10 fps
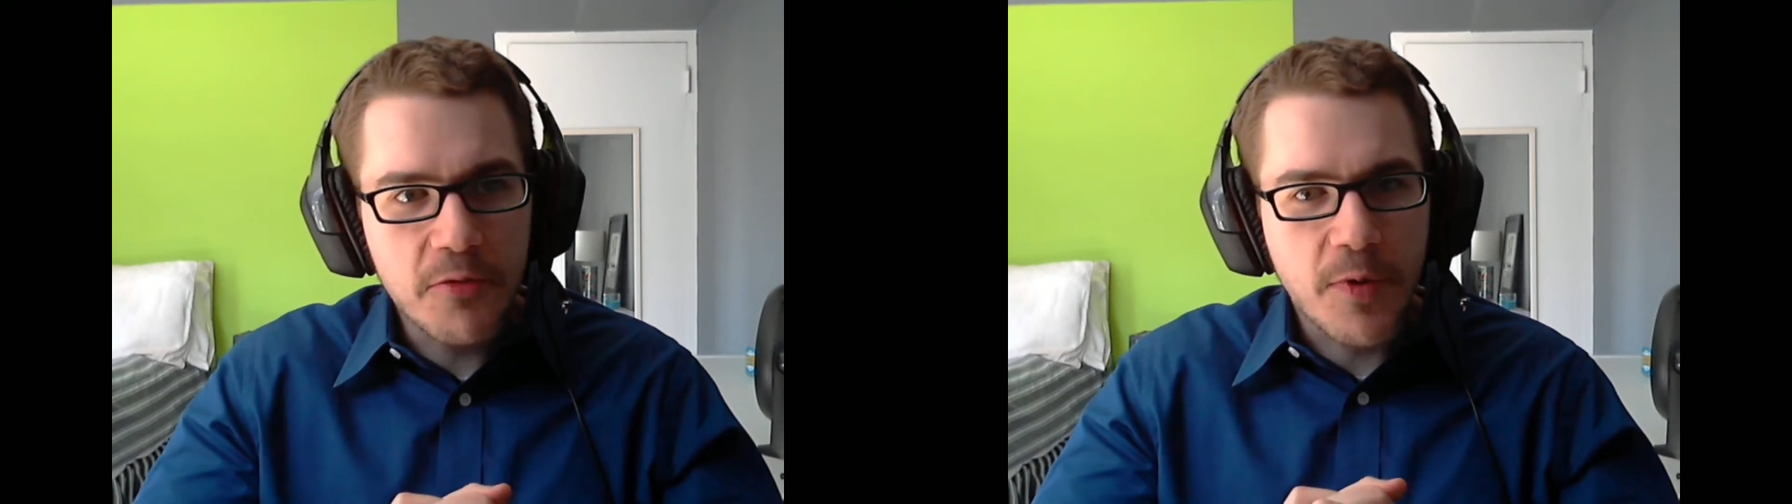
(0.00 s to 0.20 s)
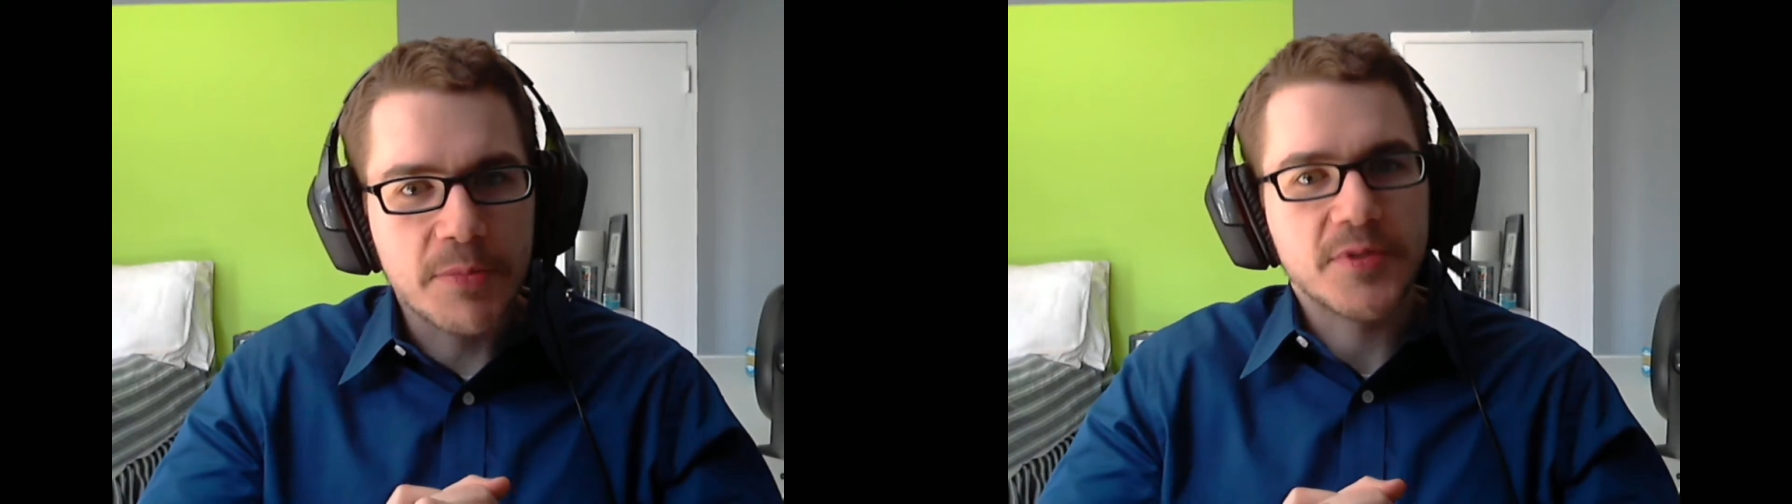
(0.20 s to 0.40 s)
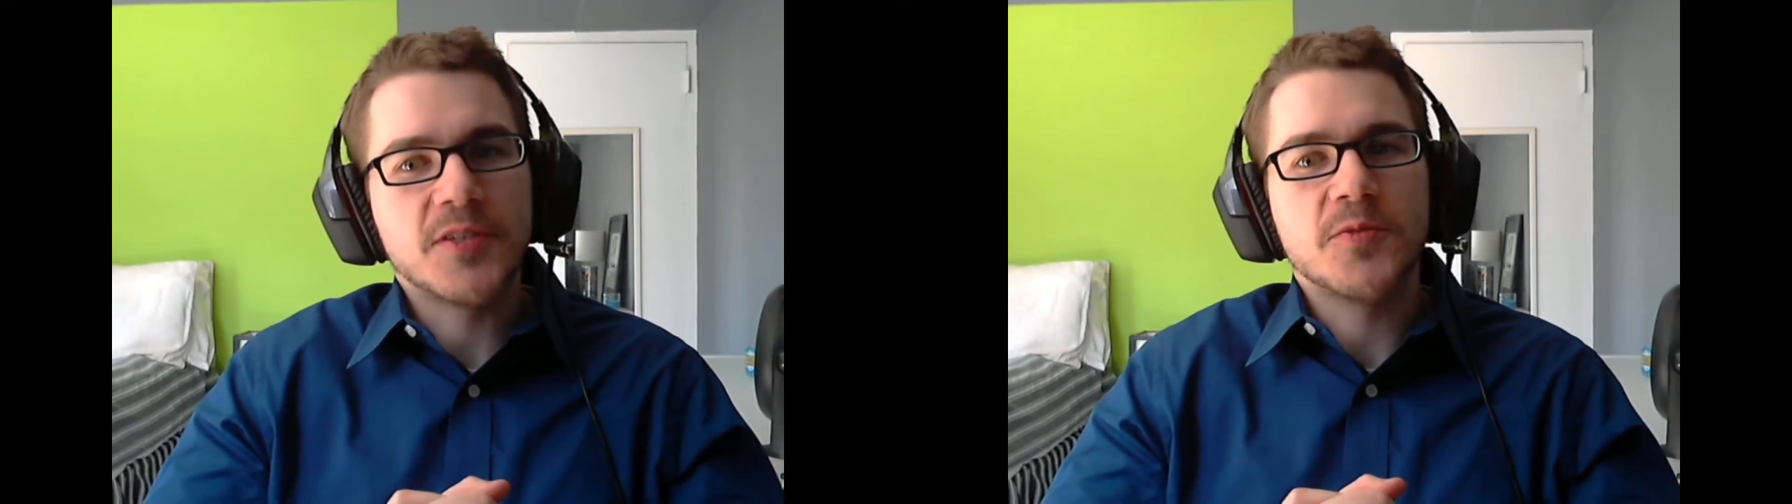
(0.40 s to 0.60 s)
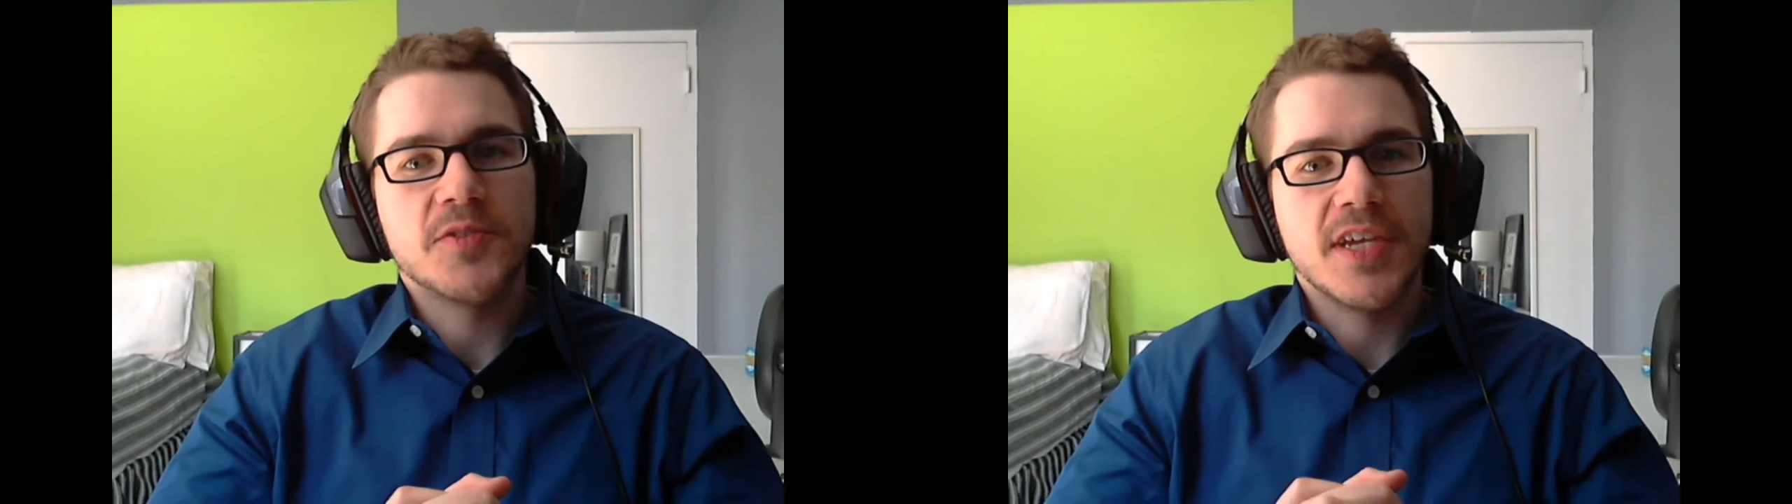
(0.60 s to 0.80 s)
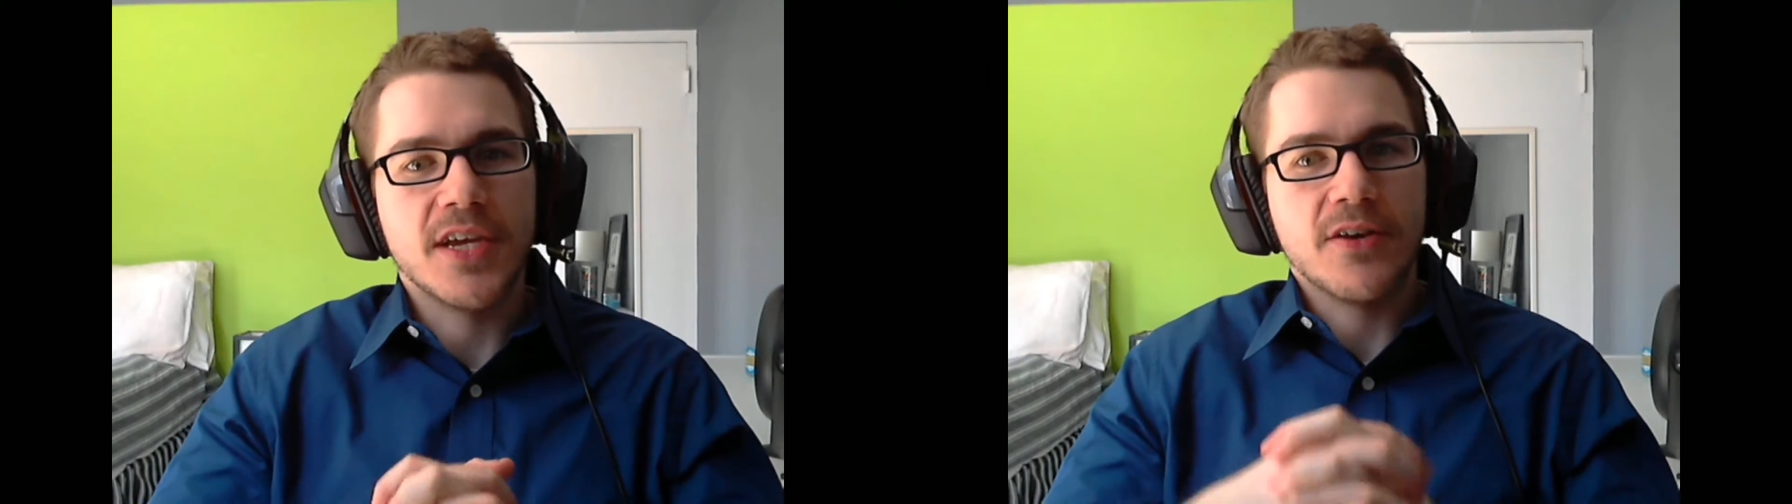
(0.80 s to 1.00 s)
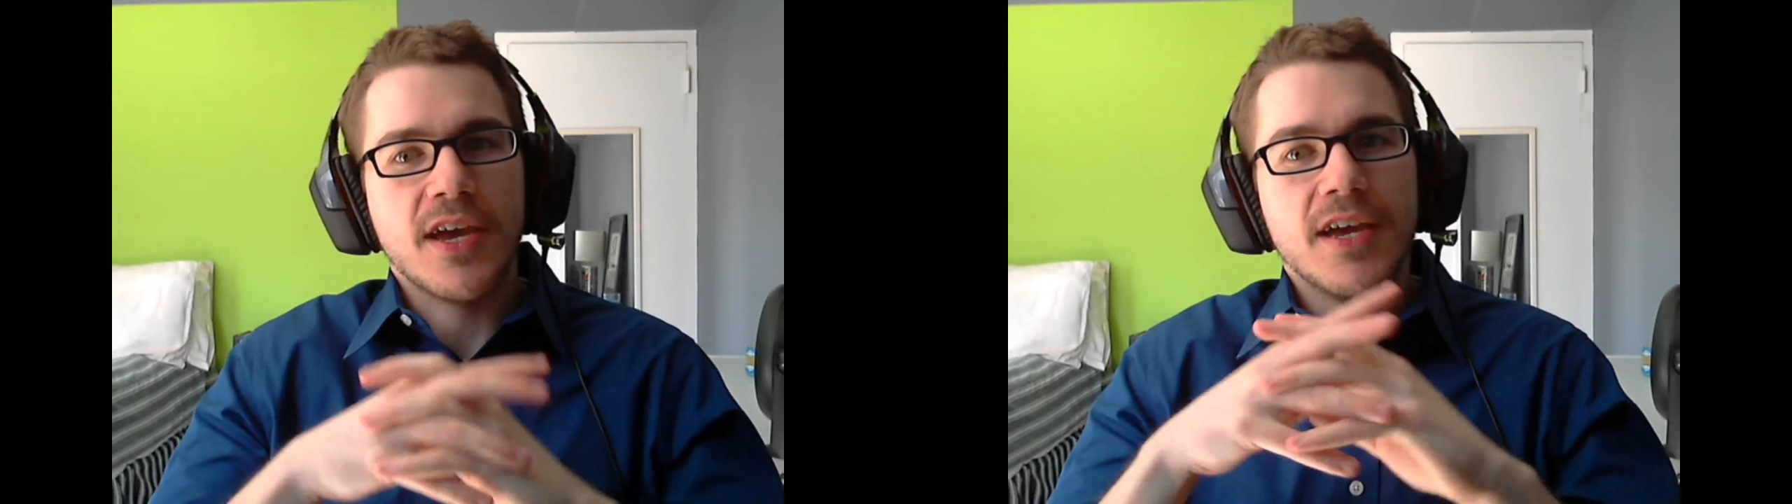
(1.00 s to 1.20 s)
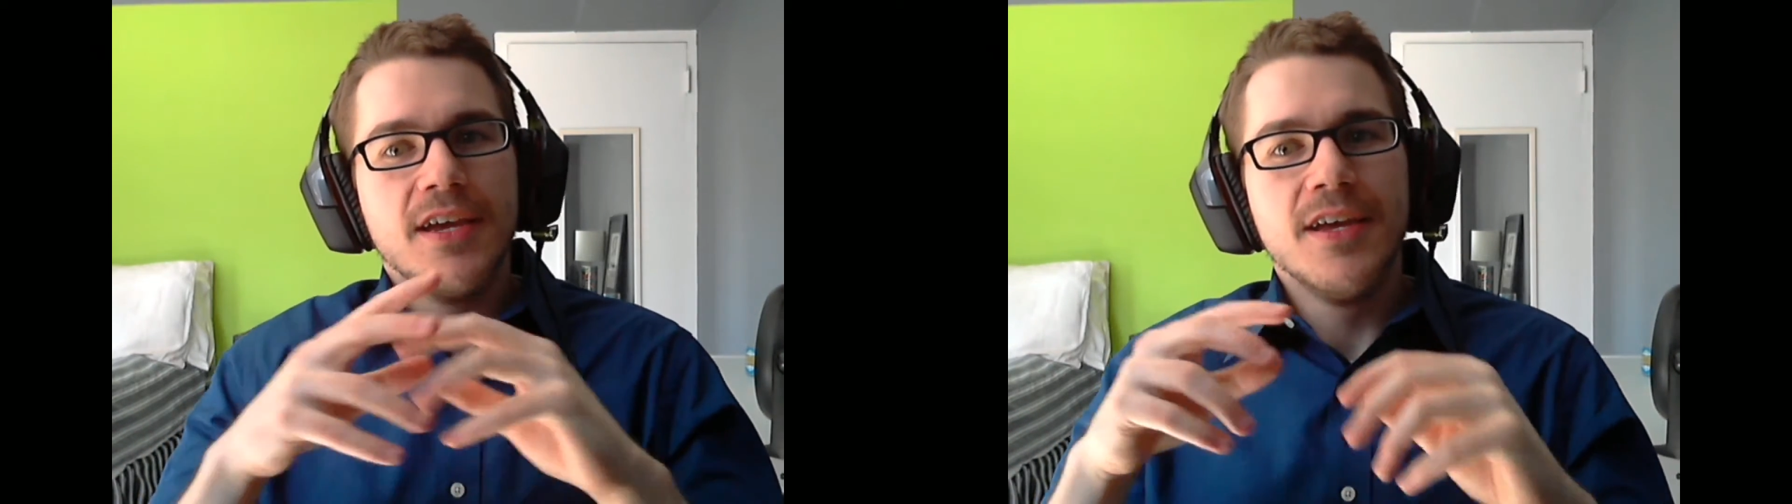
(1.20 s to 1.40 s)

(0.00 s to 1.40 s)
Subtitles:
websites will say, okay,